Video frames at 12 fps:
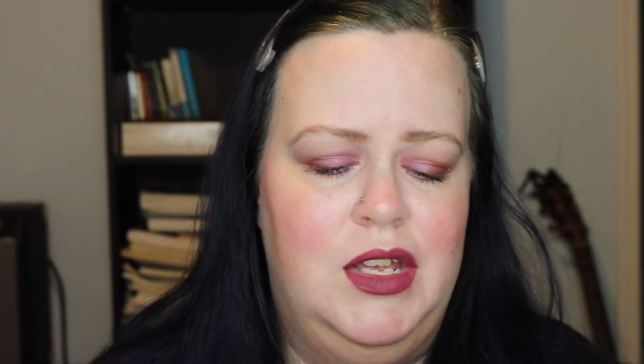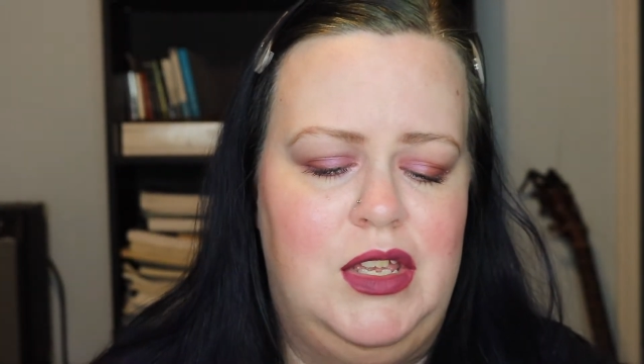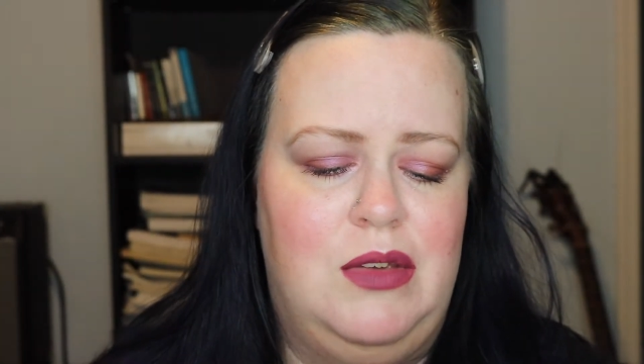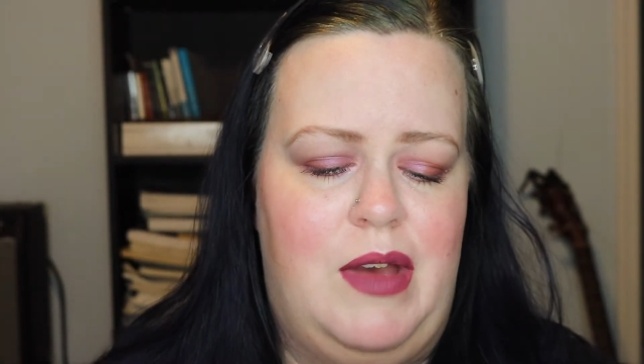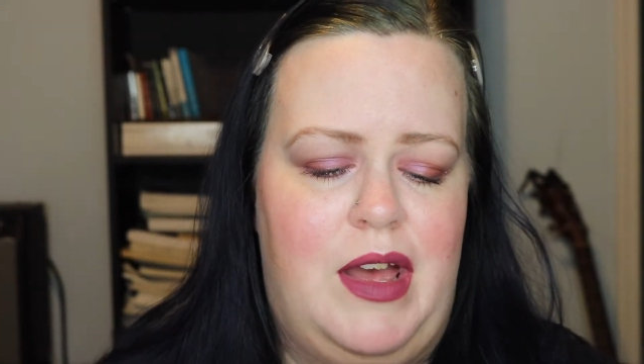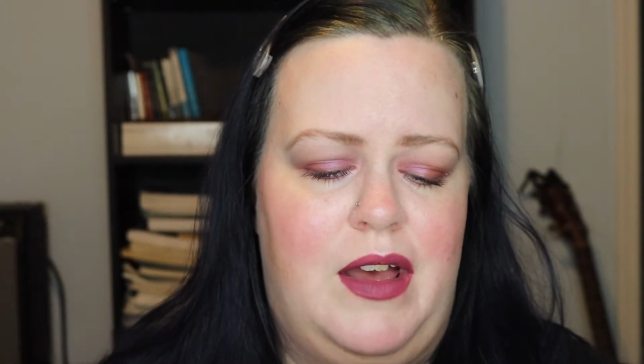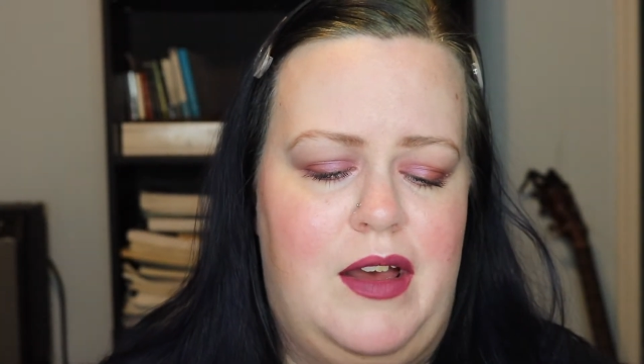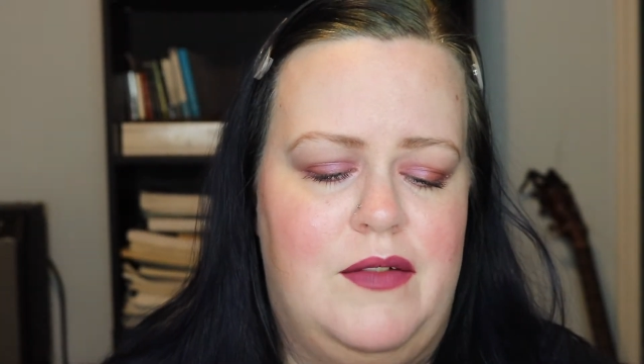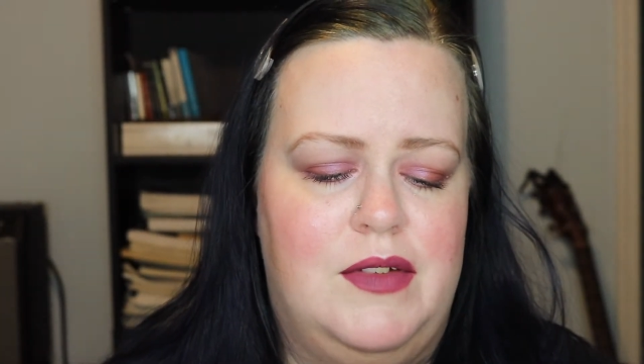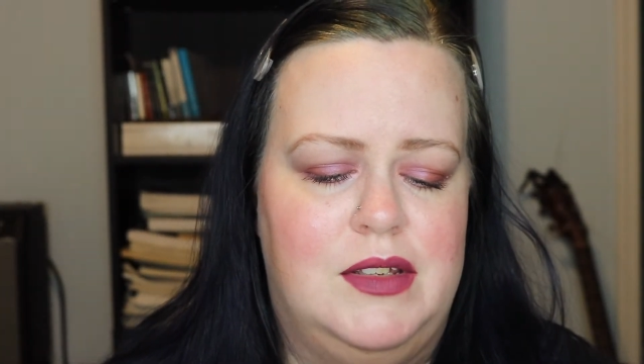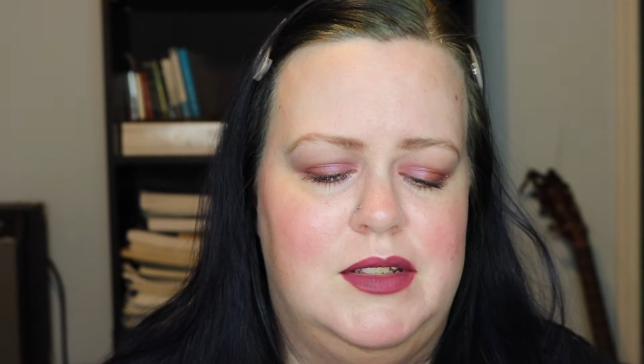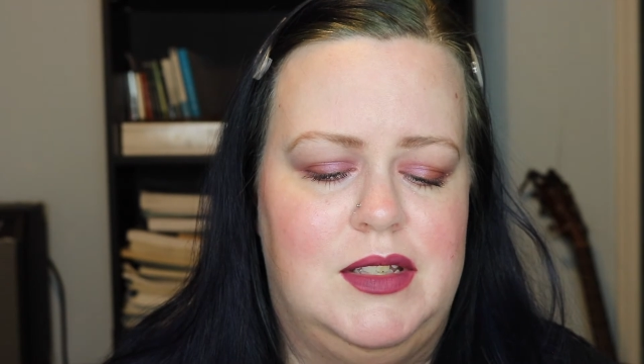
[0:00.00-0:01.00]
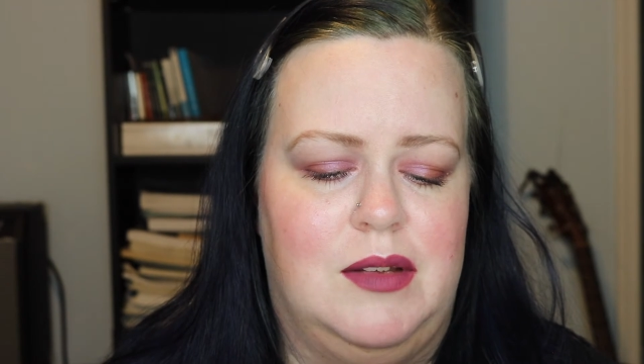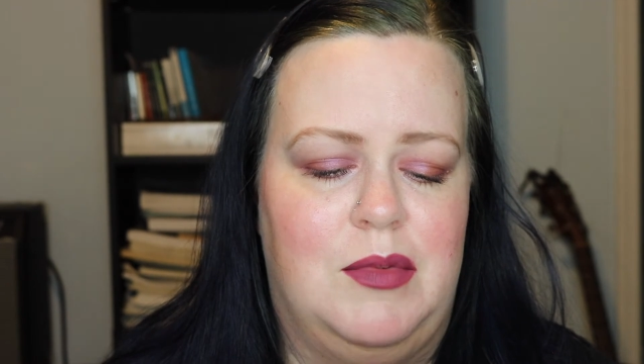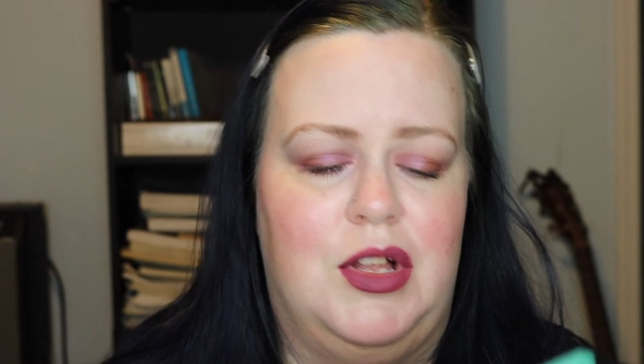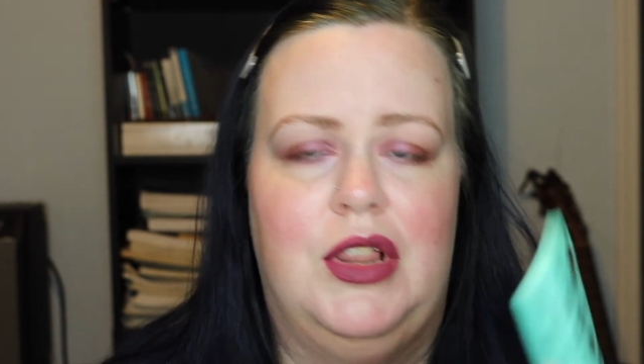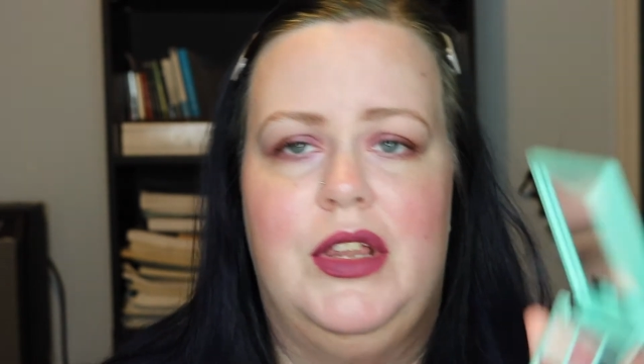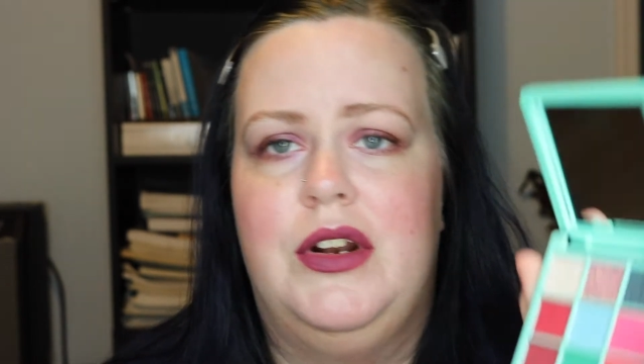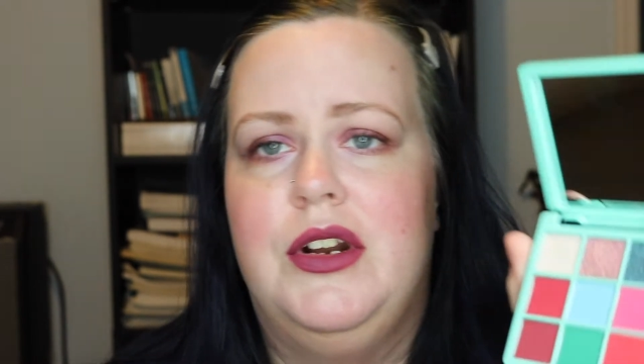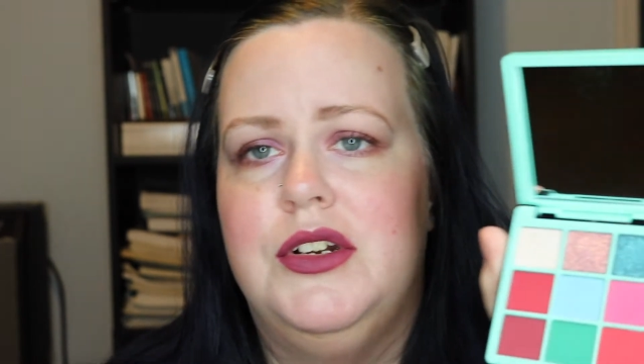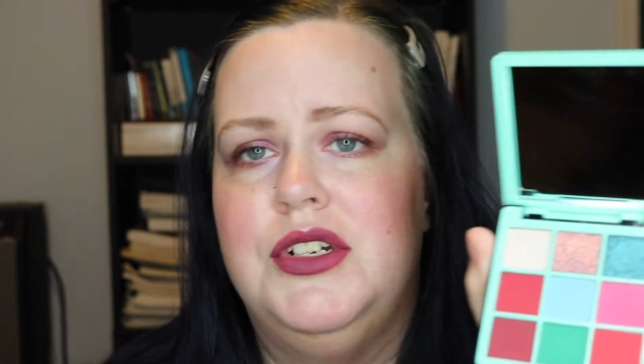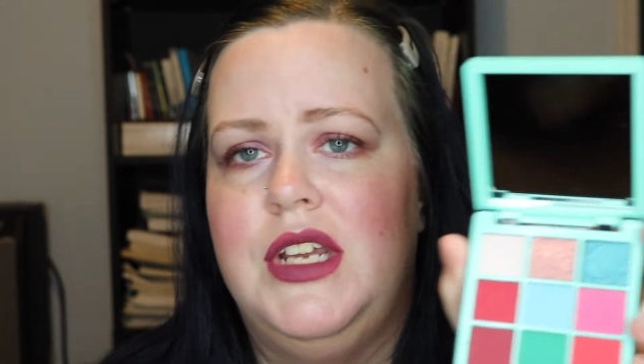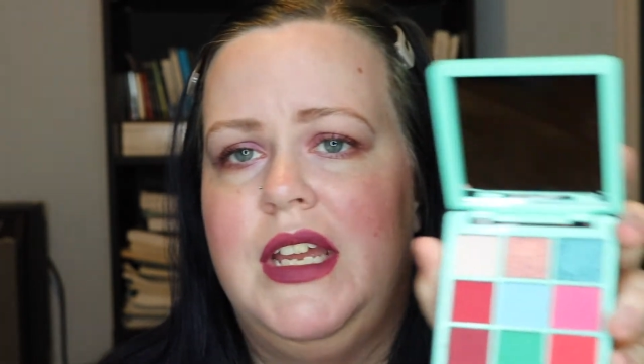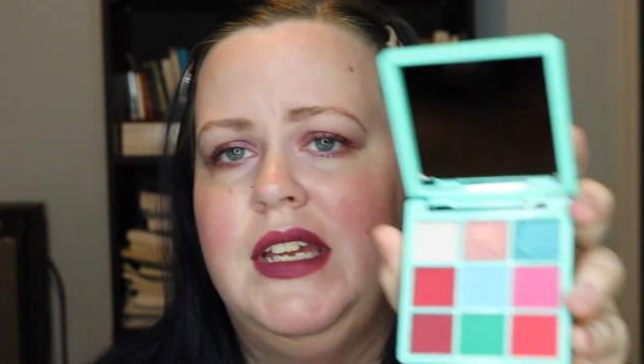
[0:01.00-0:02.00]
You have some glitter
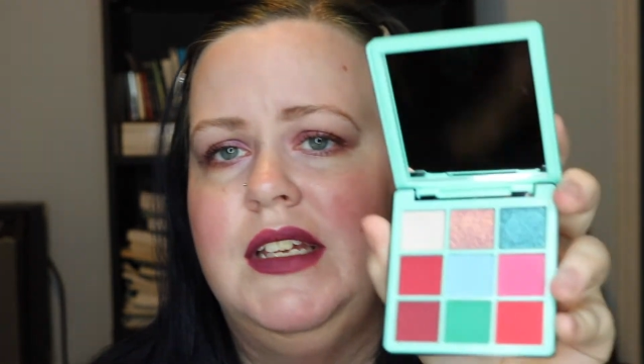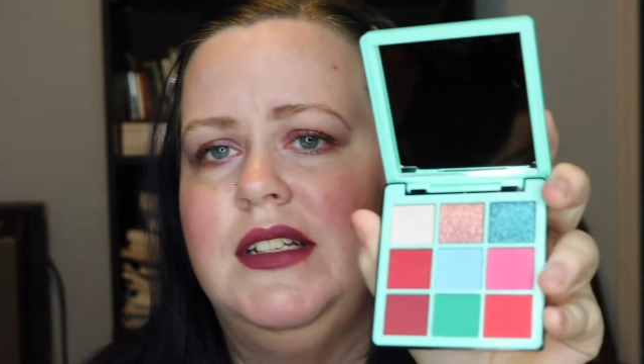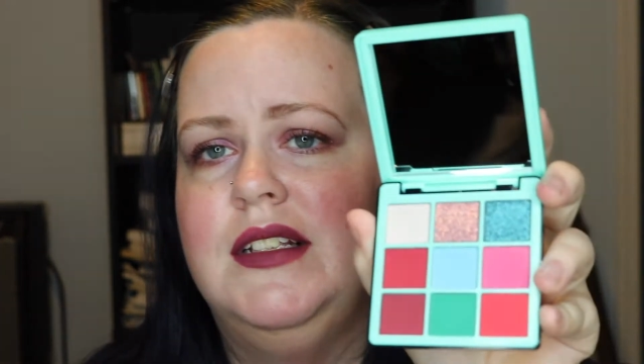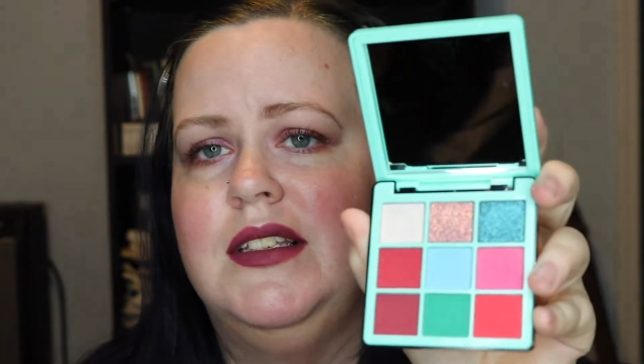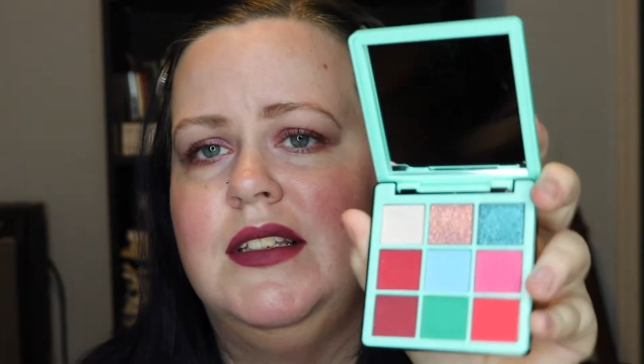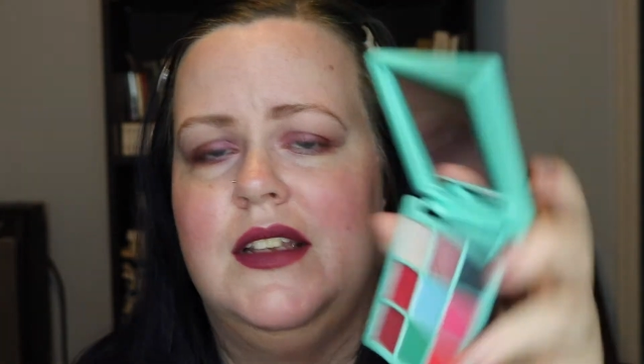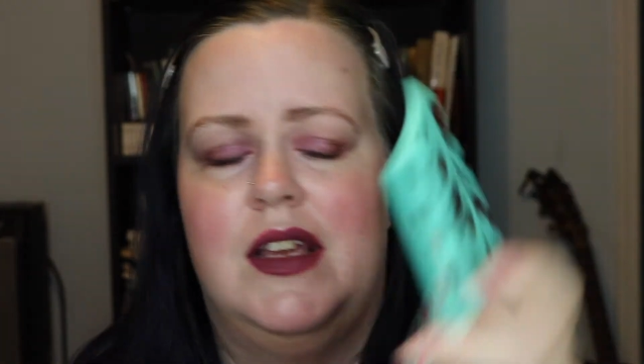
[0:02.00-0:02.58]
shades,